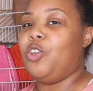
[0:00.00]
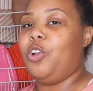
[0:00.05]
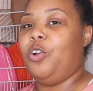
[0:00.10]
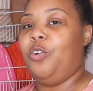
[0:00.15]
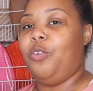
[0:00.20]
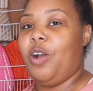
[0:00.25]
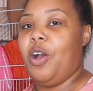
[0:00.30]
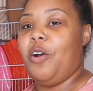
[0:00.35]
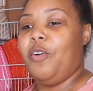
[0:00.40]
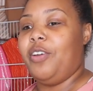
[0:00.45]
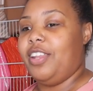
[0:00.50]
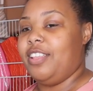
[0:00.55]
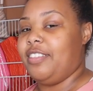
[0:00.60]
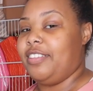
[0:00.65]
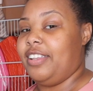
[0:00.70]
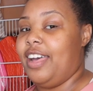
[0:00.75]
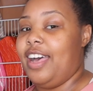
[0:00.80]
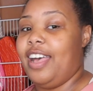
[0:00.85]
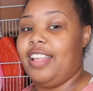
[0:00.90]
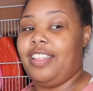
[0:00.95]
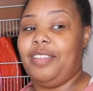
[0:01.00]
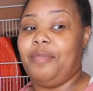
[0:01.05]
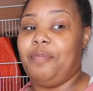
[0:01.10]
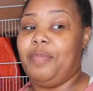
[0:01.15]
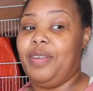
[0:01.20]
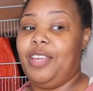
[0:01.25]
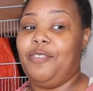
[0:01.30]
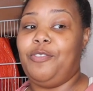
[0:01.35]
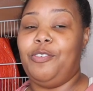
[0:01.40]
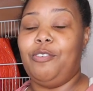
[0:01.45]
to grow in this closet,
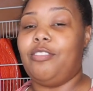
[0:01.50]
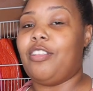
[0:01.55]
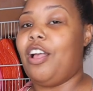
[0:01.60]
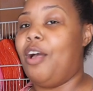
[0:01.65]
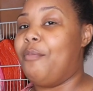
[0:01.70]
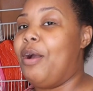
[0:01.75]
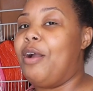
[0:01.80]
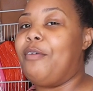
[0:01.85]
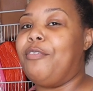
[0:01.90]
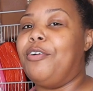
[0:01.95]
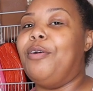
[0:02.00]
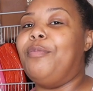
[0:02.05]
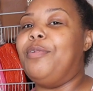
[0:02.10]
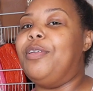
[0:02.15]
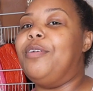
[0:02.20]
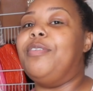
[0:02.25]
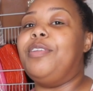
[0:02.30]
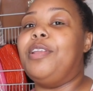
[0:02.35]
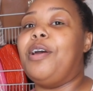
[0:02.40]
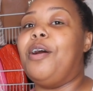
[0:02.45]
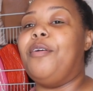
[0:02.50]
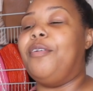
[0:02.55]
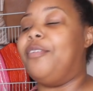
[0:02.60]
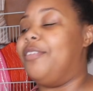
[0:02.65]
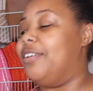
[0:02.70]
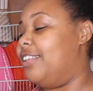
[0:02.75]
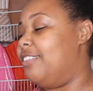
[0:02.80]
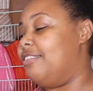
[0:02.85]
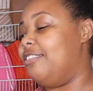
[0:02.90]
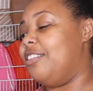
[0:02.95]
but if you saw my room, you would
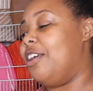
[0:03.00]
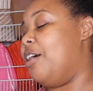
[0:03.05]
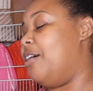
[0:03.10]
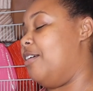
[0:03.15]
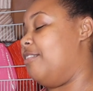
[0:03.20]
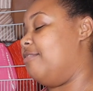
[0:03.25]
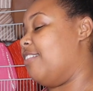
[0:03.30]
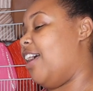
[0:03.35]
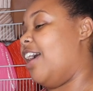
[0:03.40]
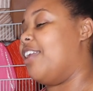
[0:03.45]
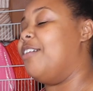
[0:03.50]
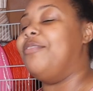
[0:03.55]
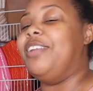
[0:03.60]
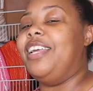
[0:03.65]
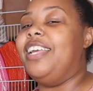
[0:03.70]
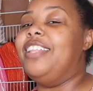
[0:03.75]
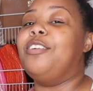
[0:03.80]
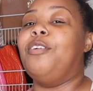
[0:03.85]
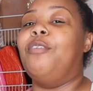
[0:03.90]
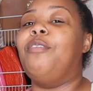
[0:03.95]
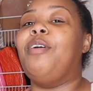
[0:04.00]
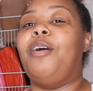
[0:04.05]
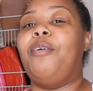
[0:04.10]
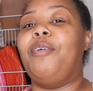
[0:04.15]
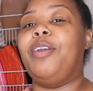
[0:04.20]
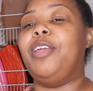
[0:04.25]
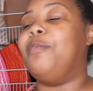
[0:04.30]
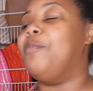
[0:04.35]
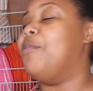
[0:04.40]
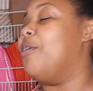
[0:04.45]
know it's not, I don't need to grow
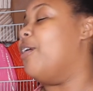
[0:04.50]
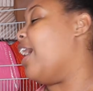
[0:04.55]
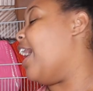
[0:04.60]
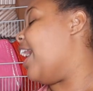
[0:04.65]
anymore.